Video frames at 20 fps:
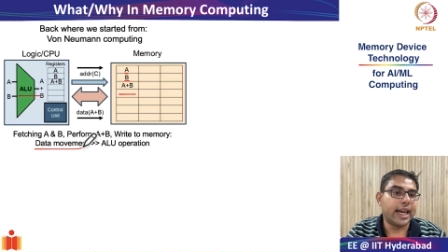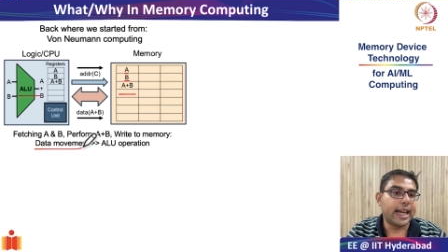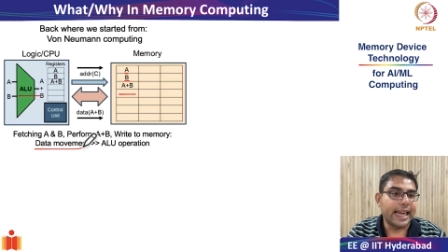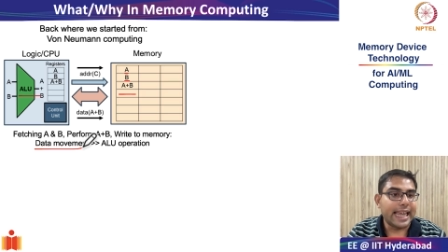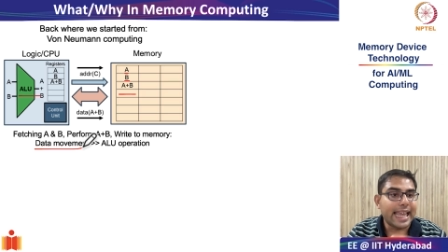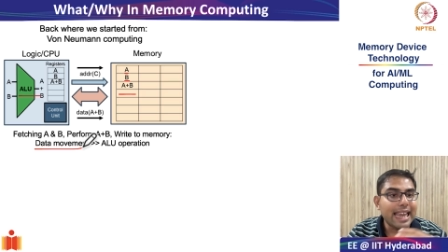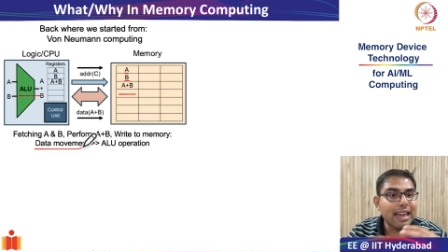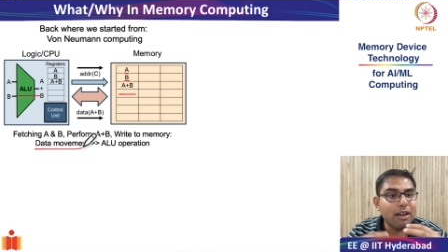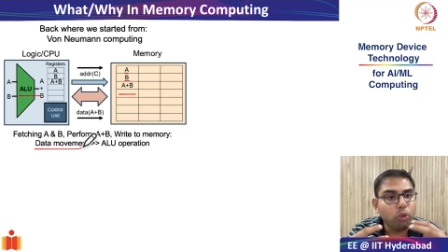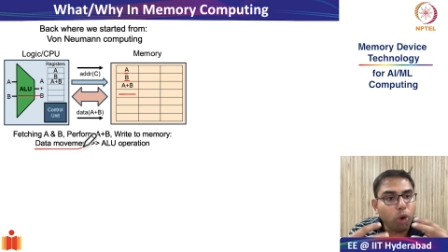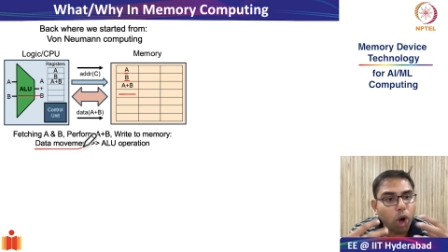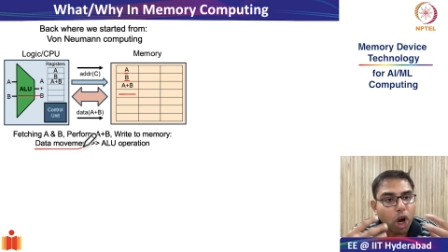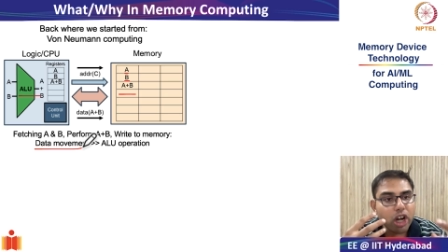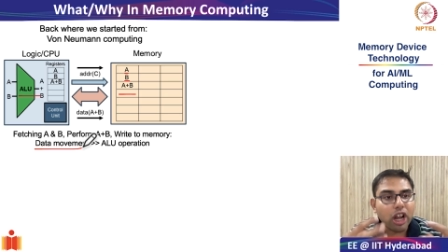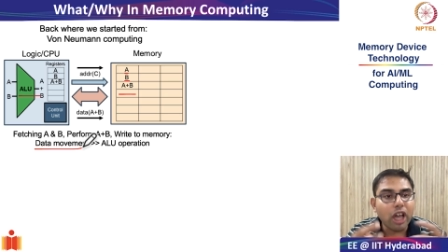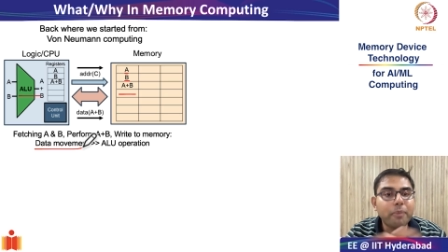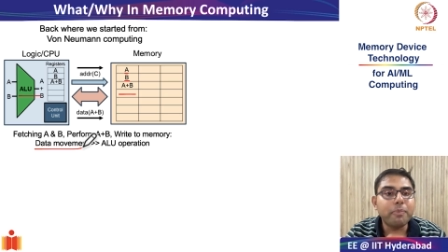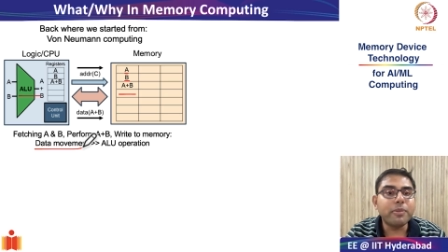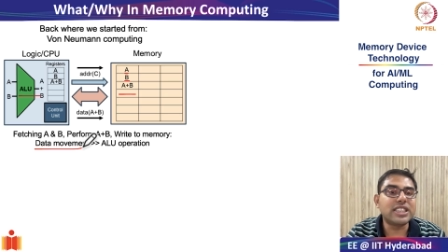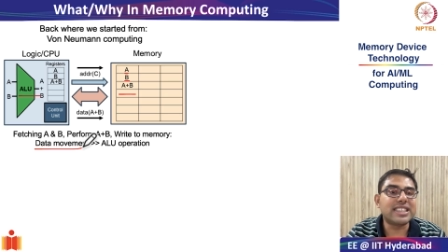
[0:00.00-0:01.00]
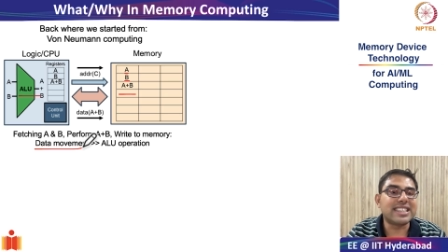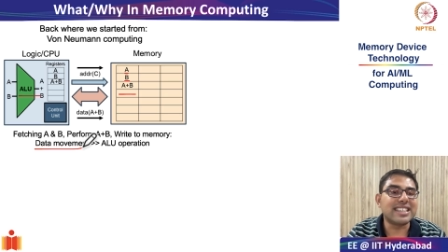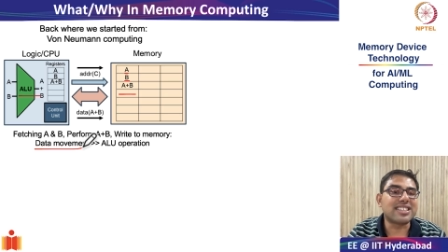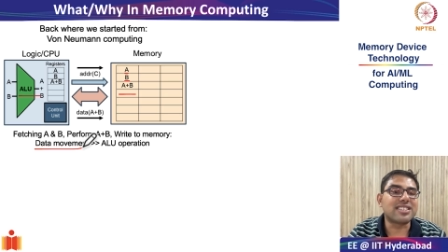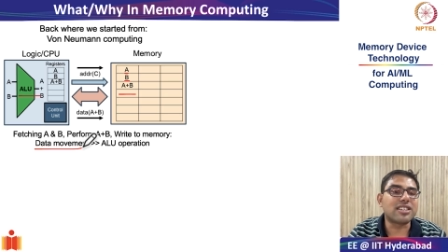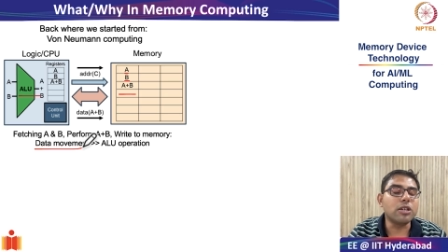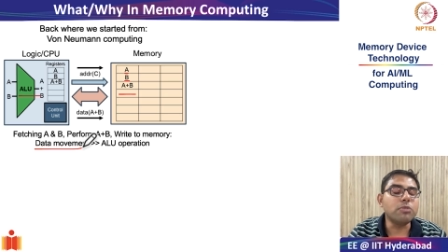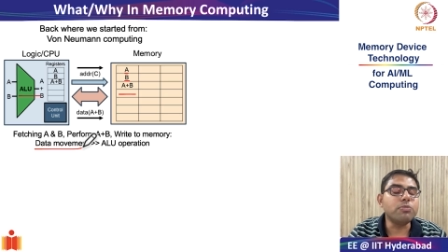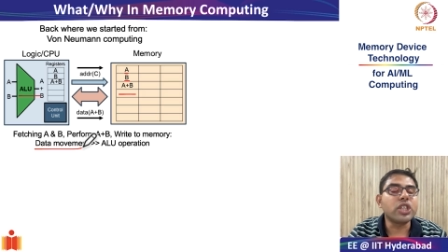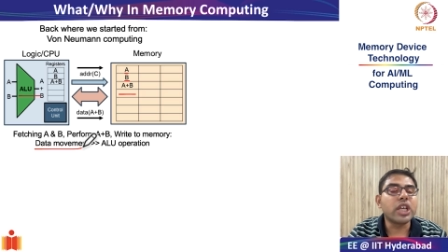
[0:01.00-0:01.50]
in von Neumann
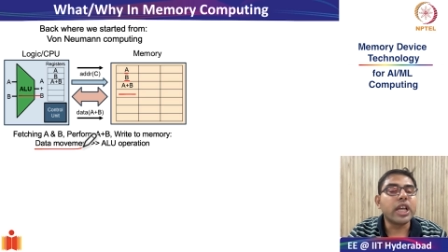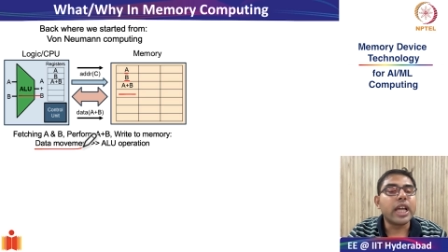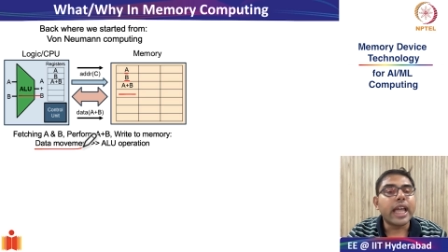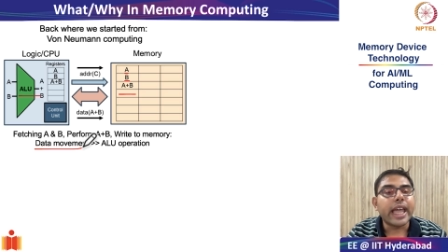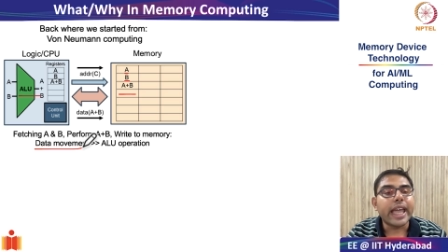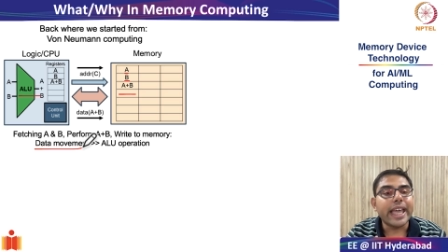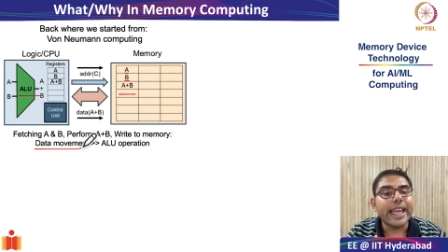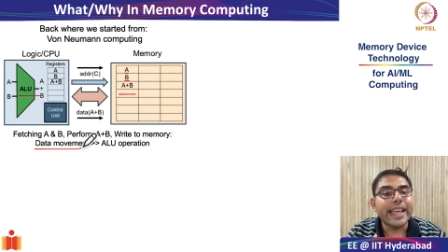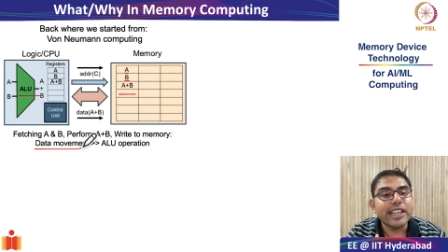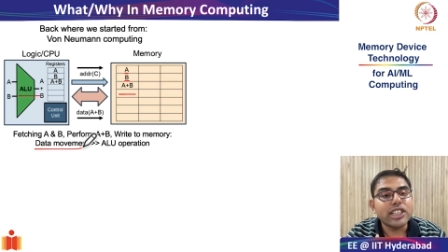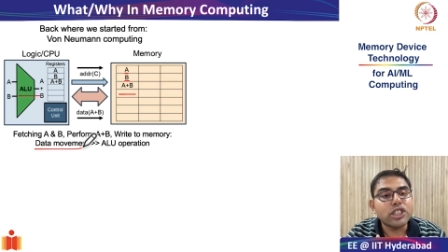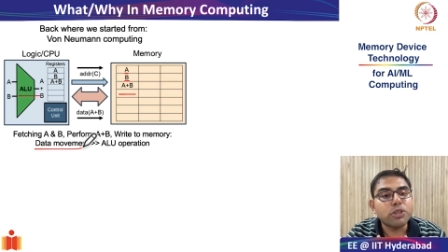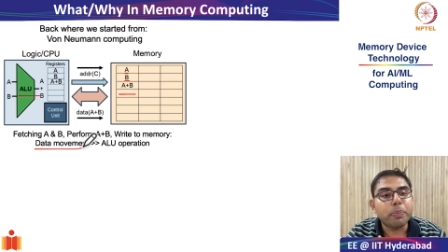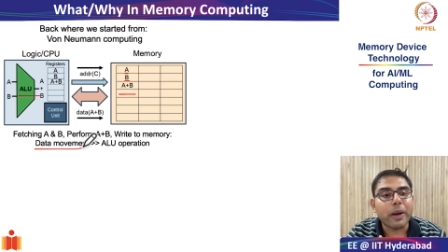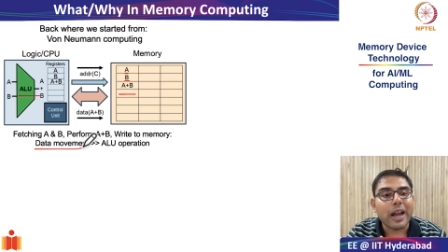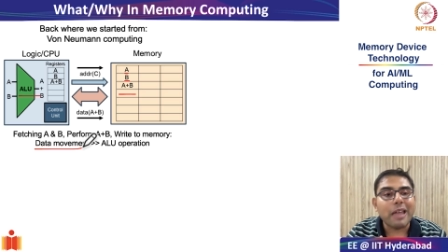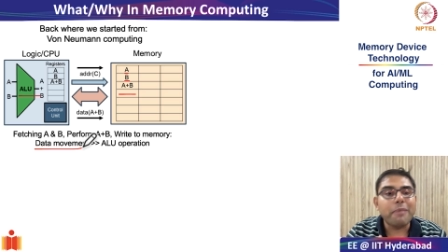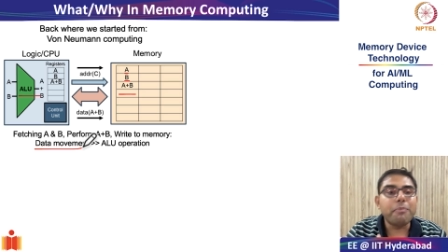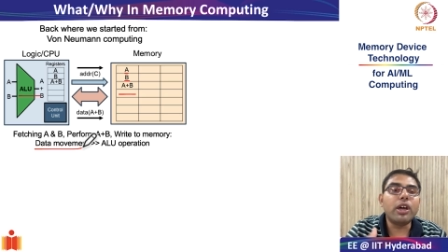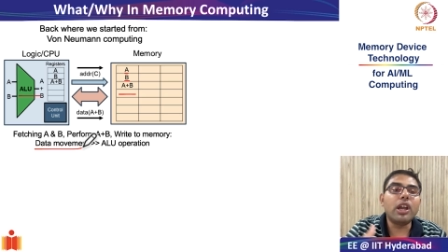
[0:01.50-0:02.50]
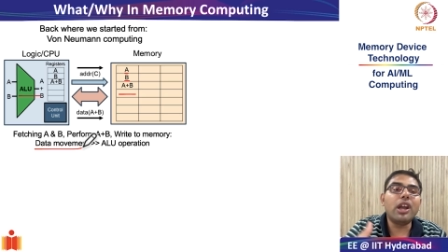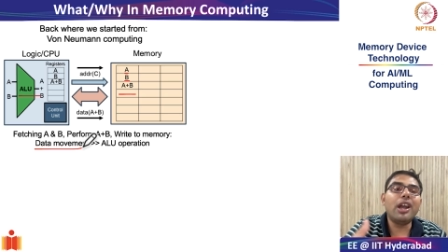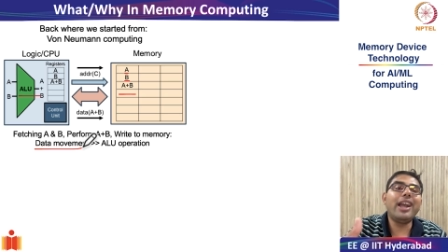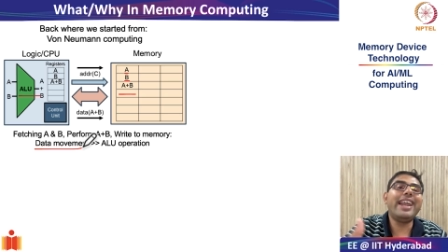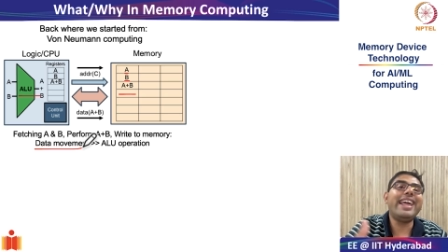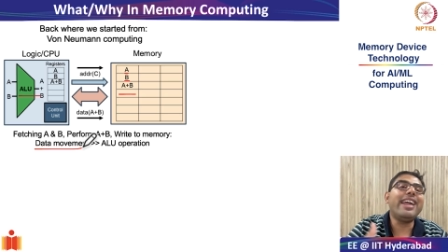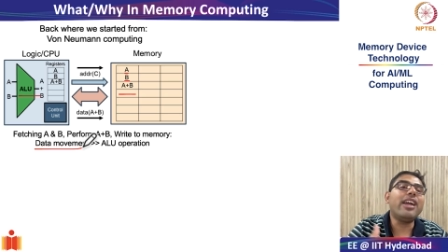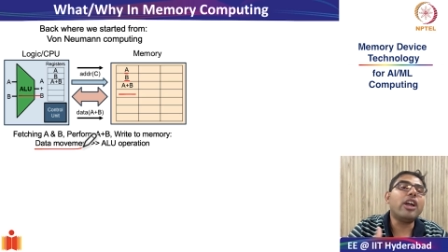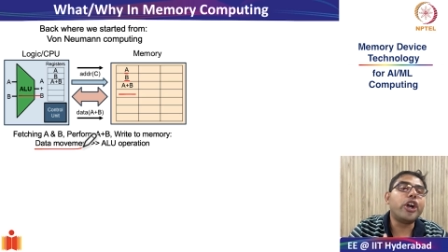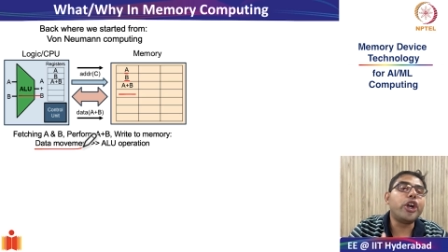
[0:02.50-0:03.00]
systems is
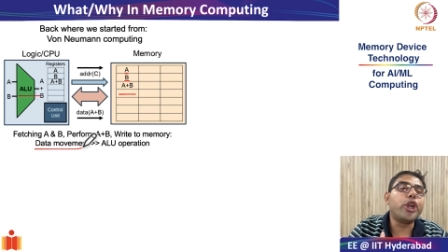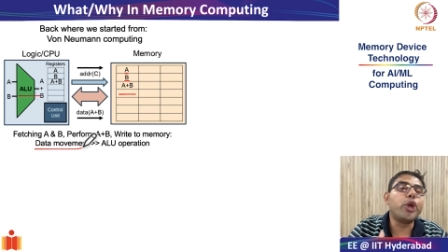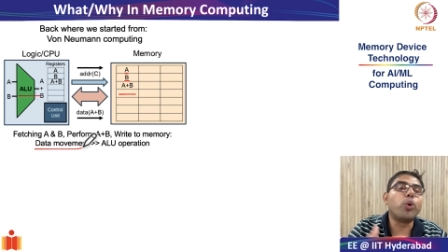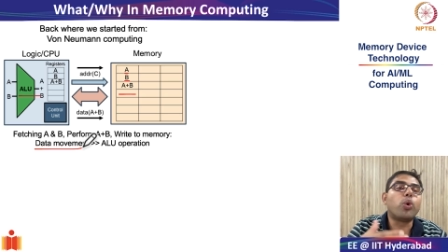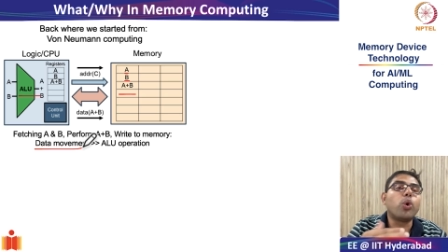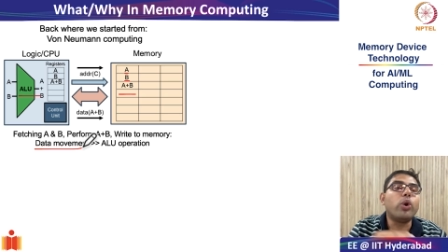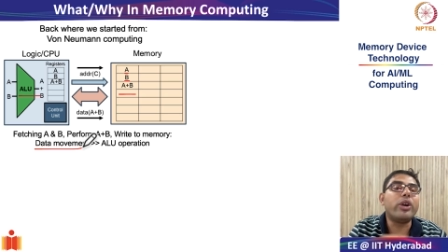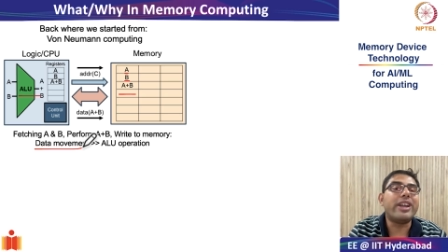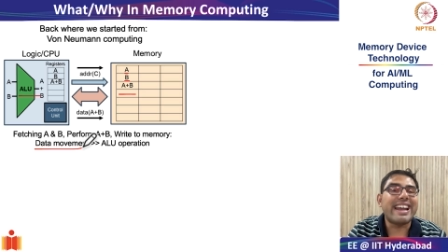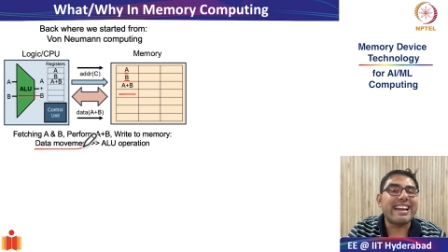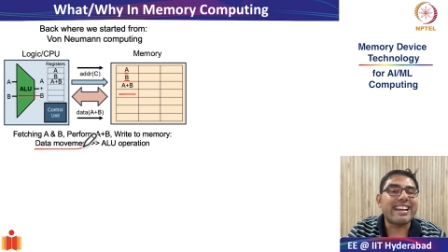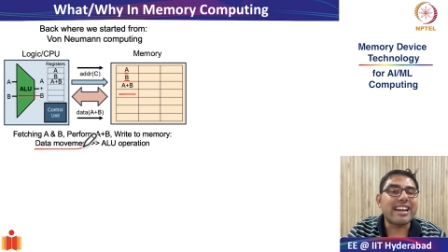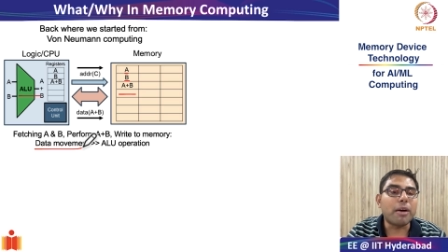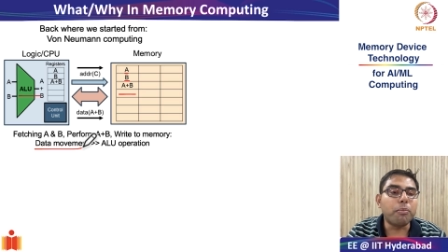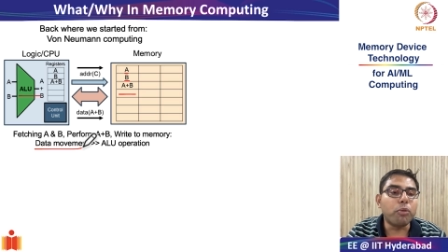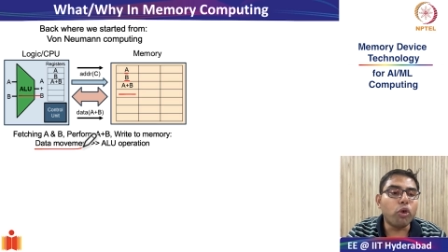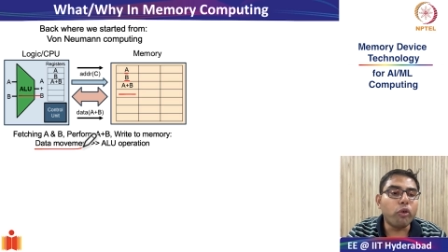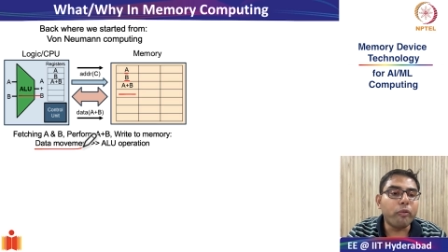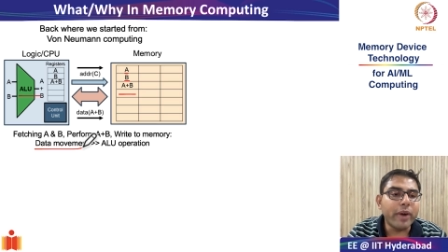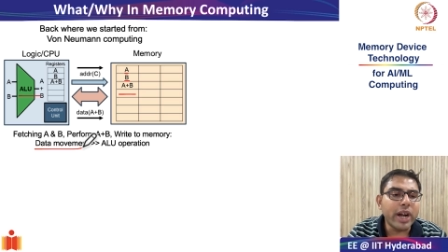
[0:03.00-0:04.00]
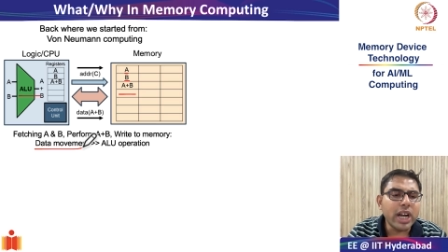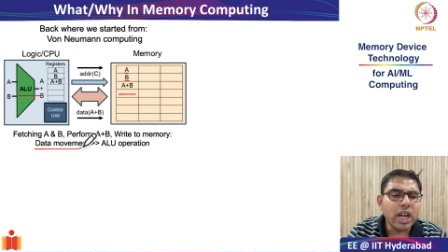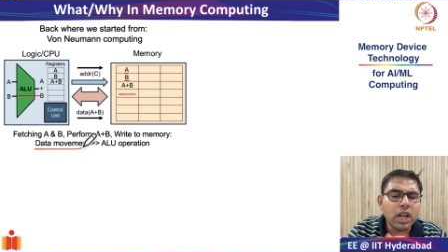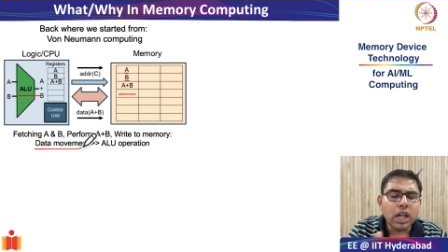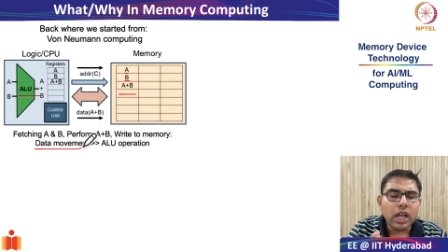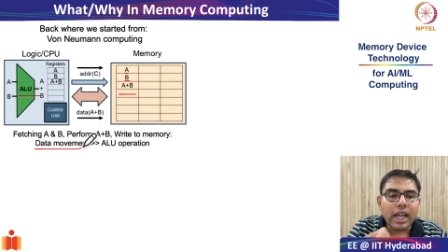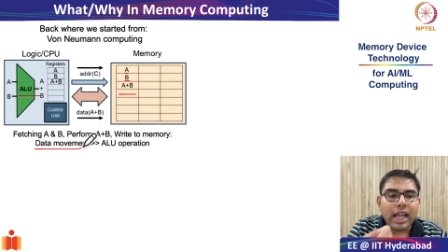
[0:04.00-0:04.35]
primarily due to data movement,